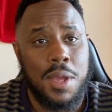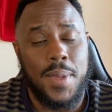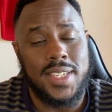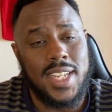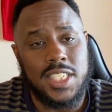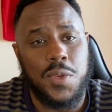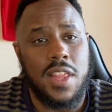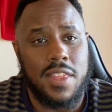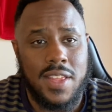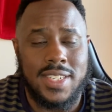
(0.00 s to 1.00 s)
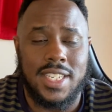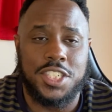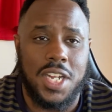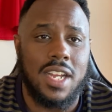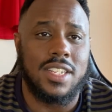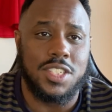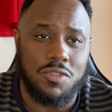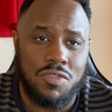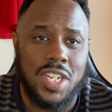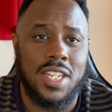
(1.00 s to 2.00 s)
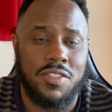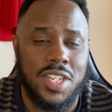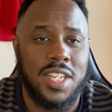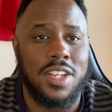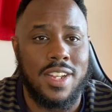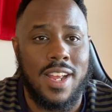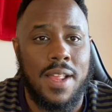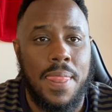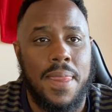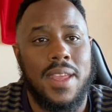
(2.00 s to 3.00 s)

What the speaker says: because that's one of the things that Xhaka is really, really good at.